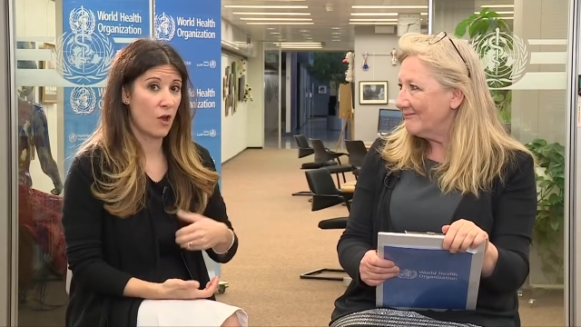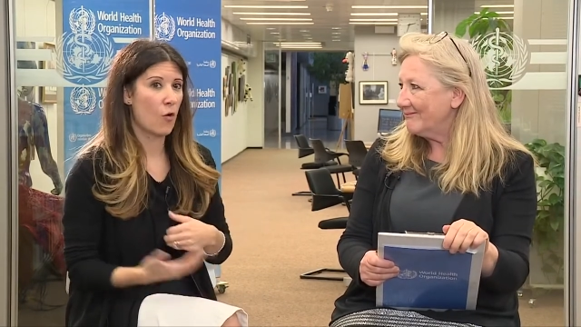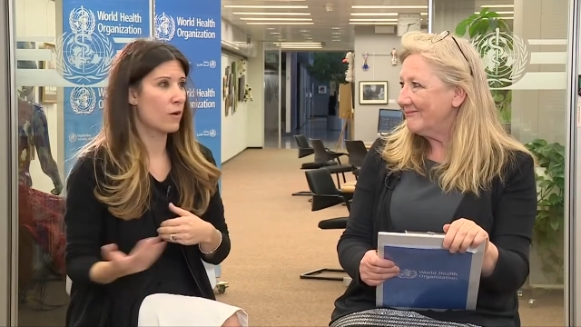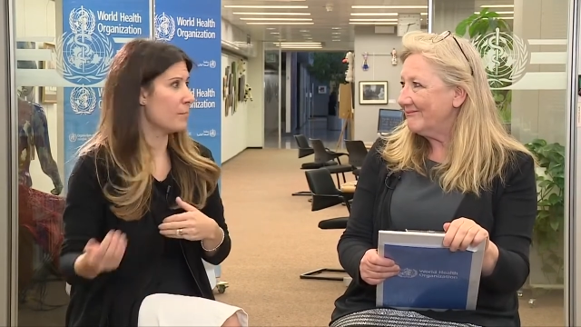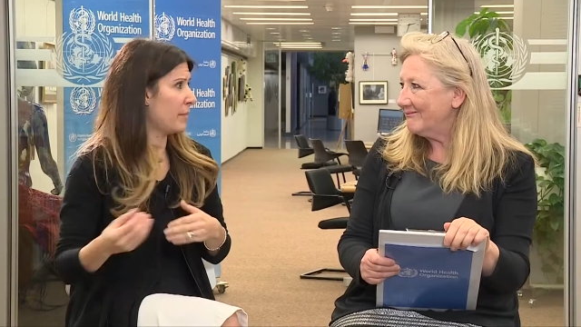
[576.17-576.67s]

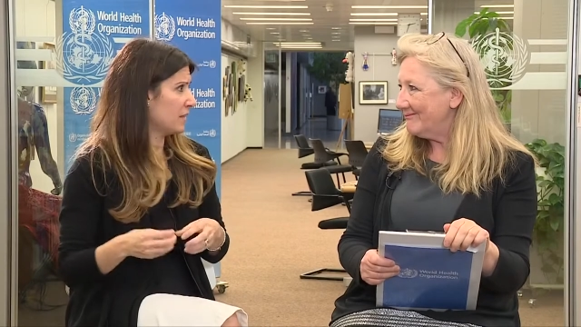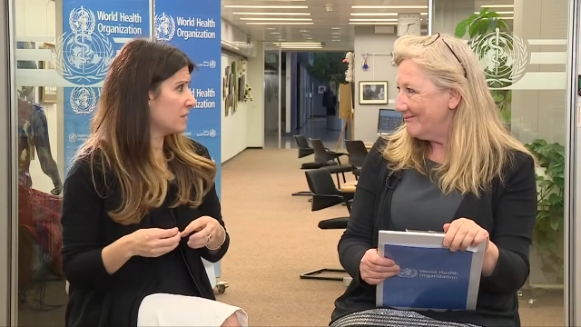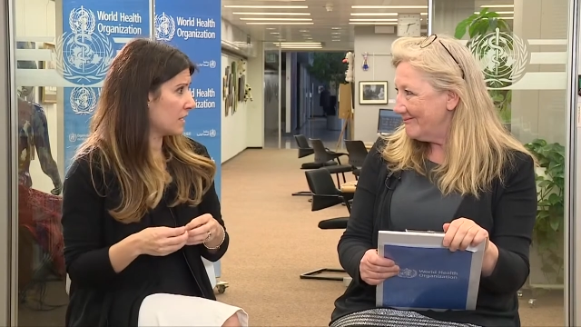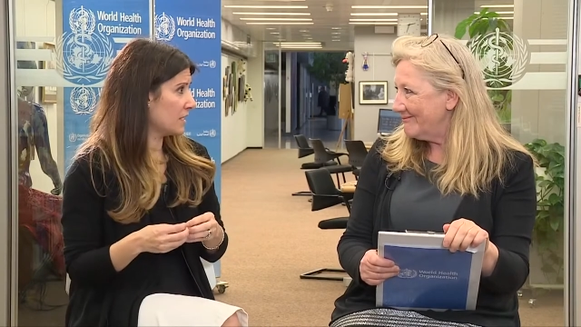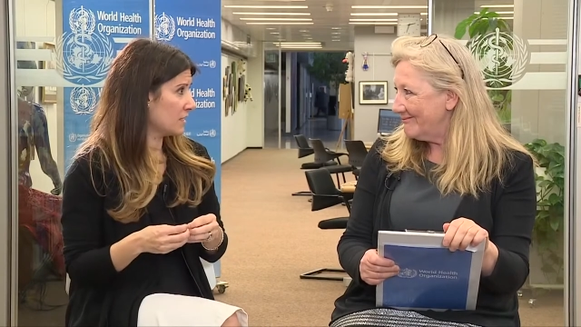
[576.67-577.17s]
Speaker 1: or a
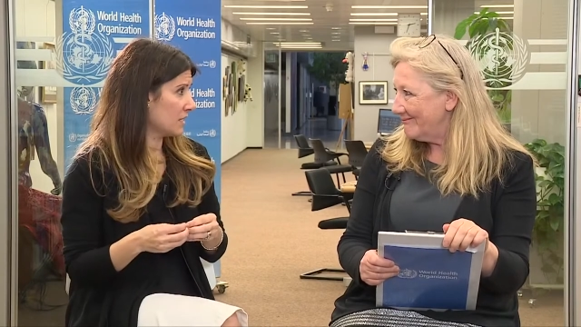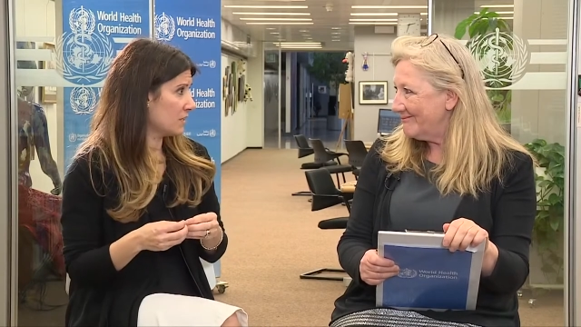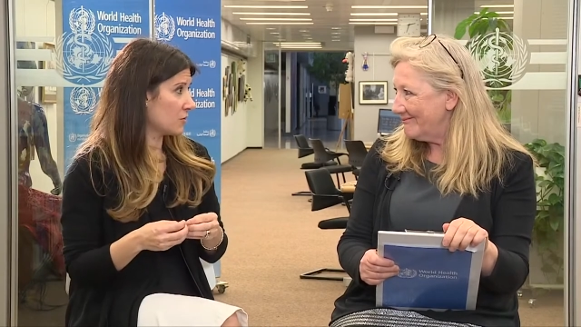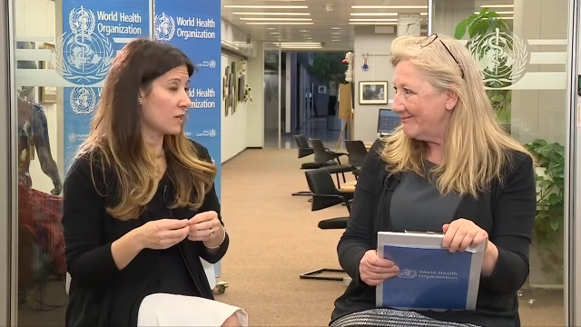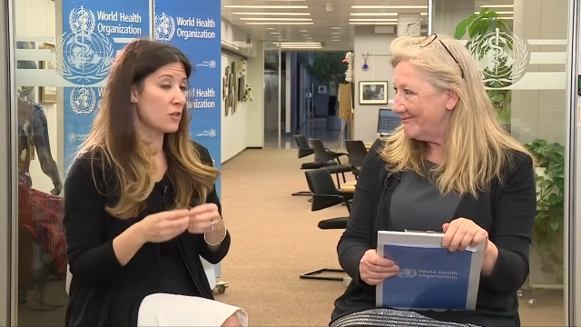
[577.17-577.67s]
bedside
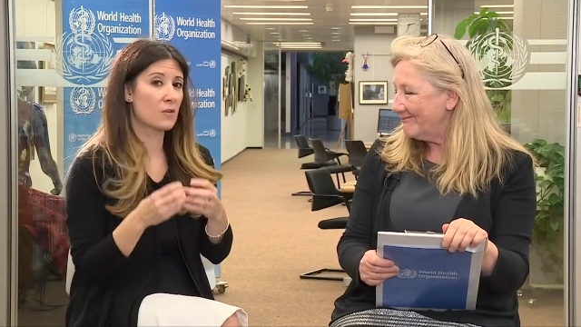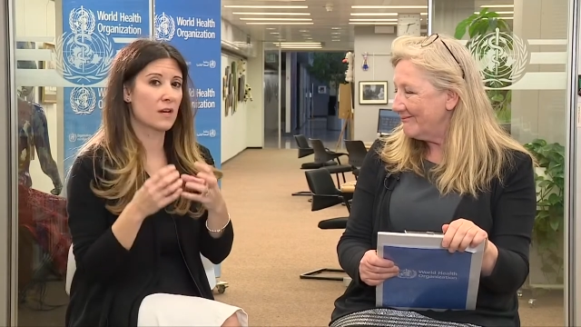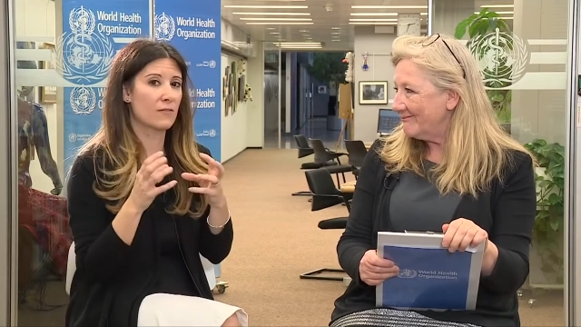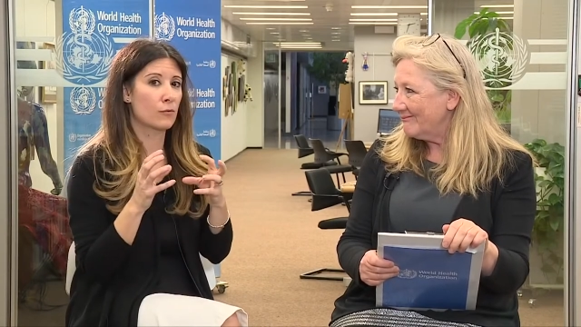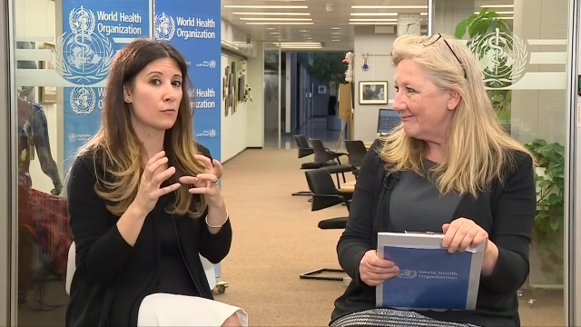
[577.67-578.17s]
test so that you can
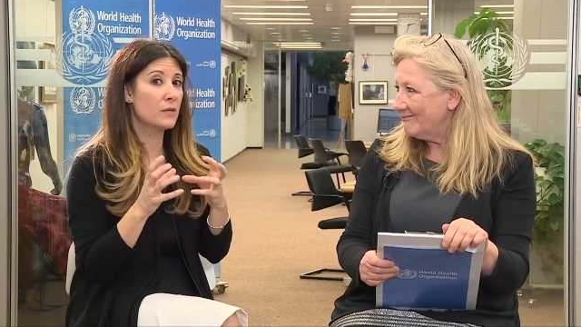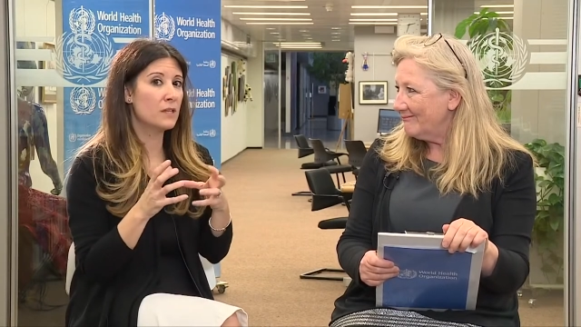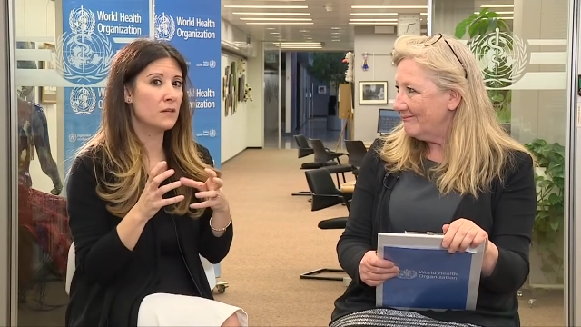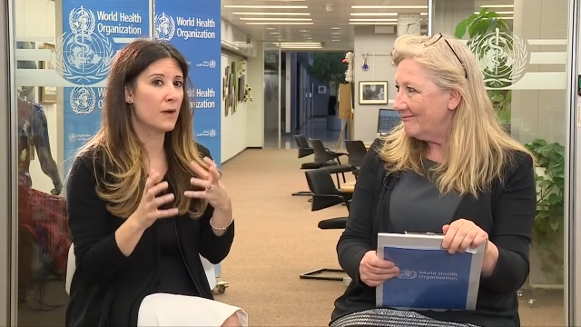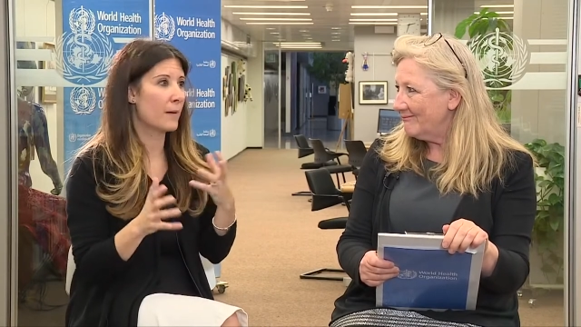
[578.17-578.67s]
have a
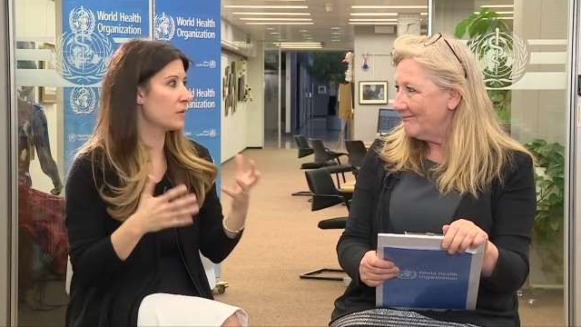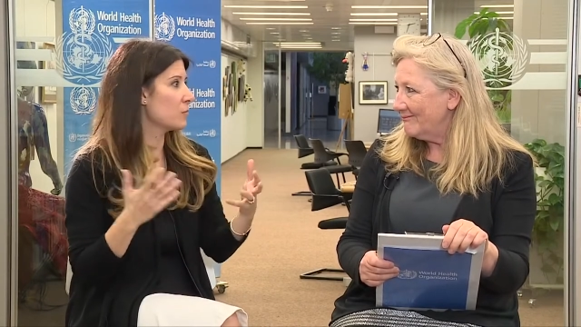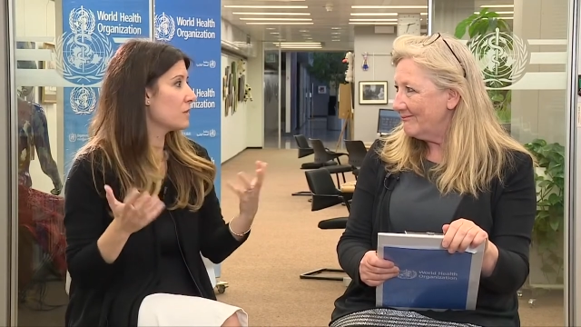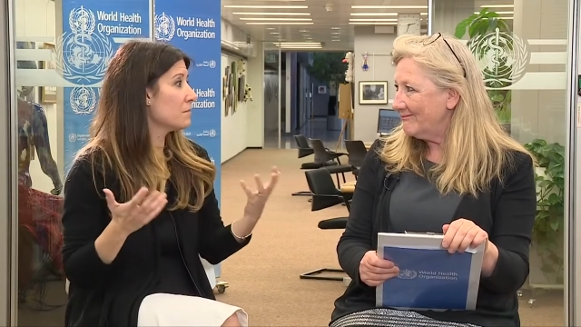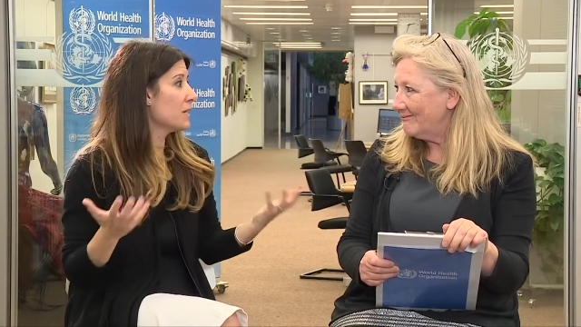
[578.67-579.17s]
really rapid
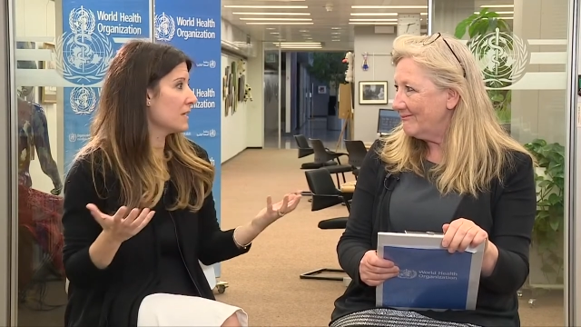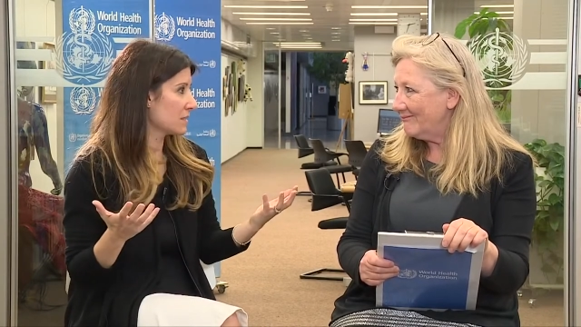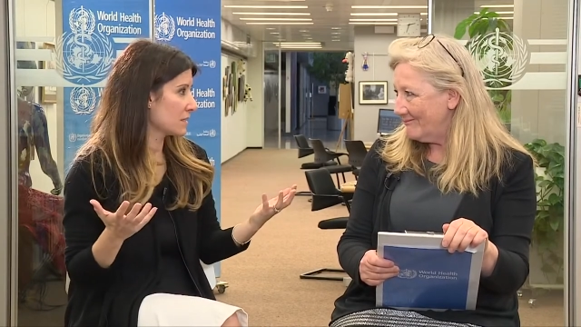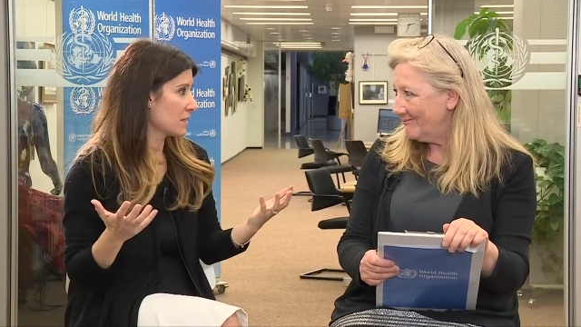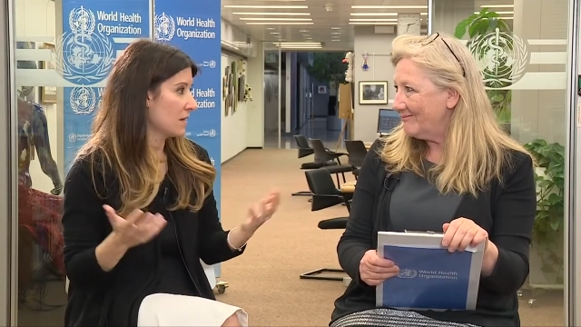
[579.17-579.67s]
within
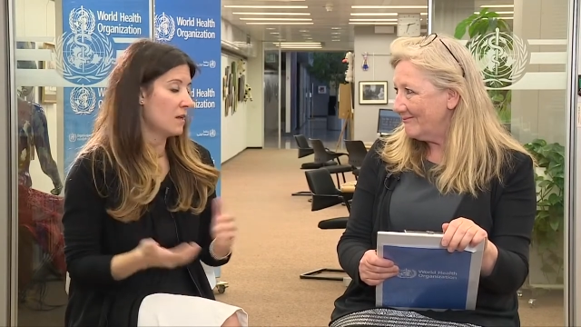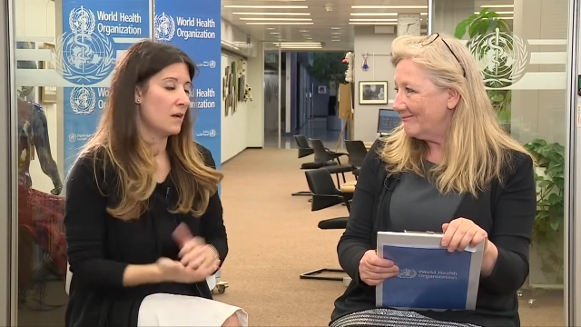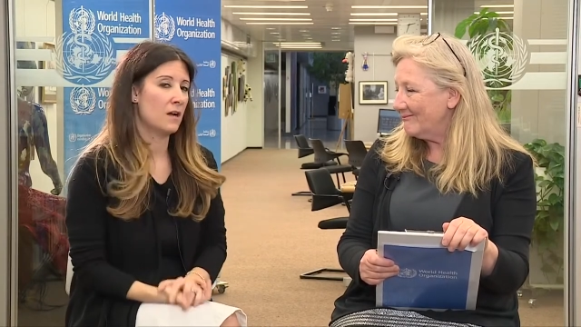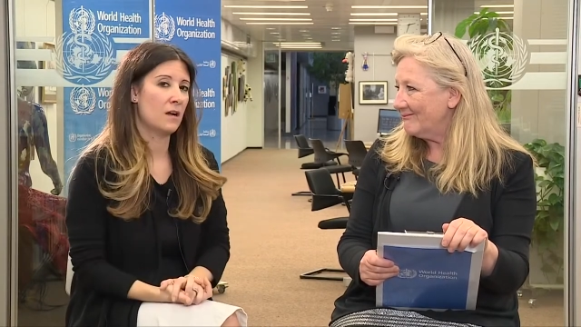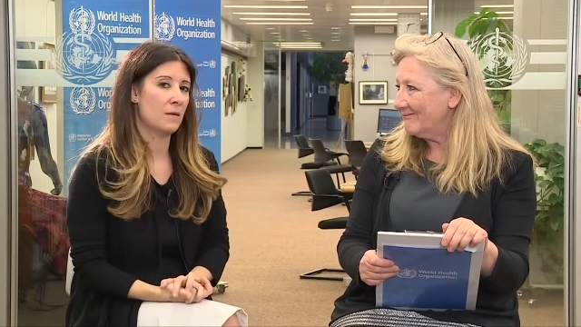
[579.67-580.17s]
minutes
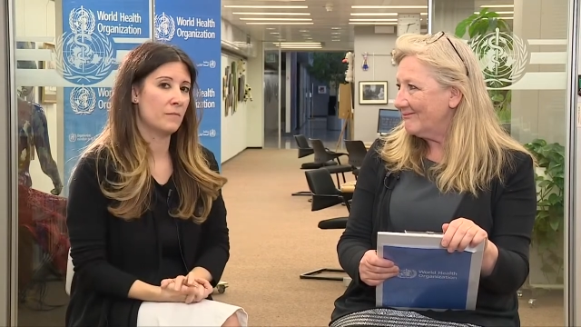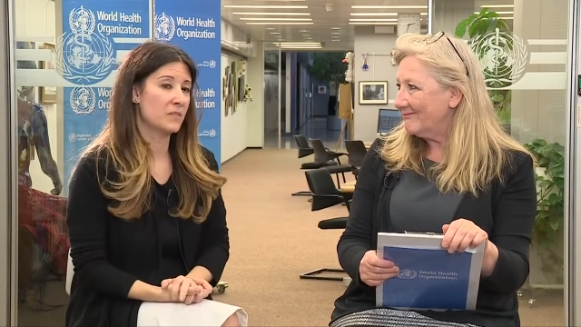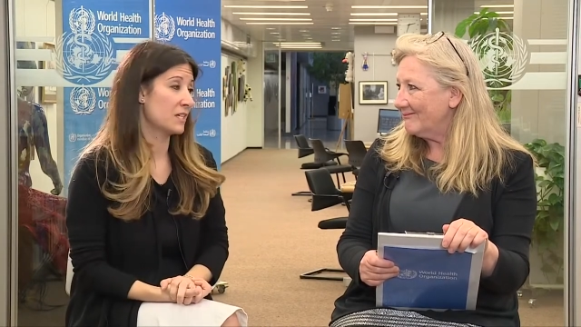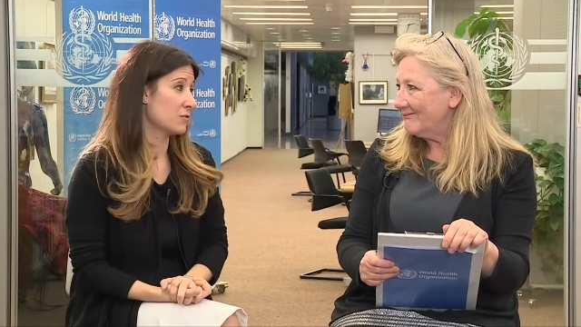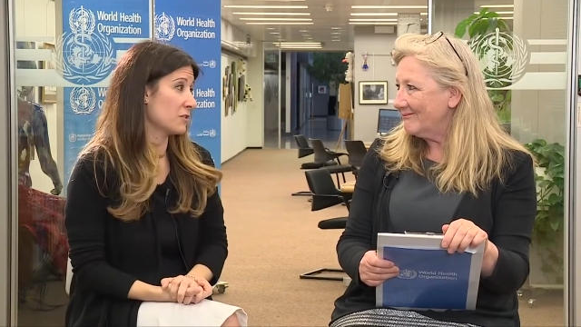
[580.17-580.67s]
um,
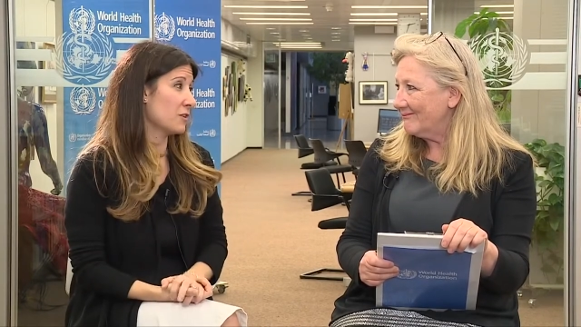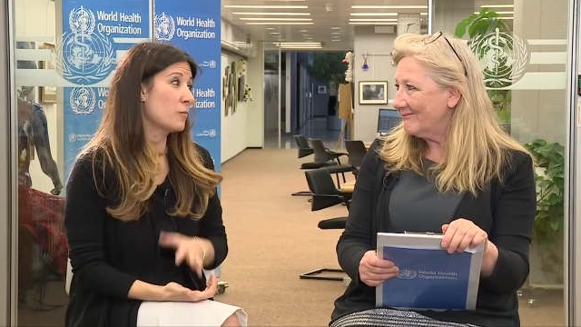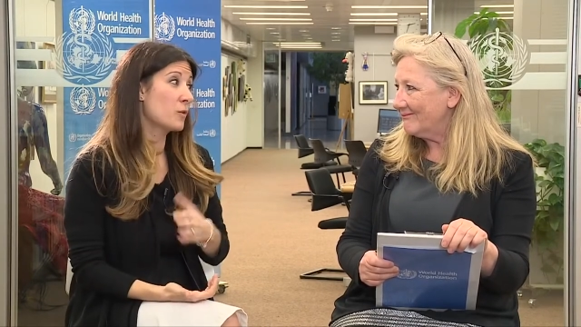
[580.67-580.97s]
test result.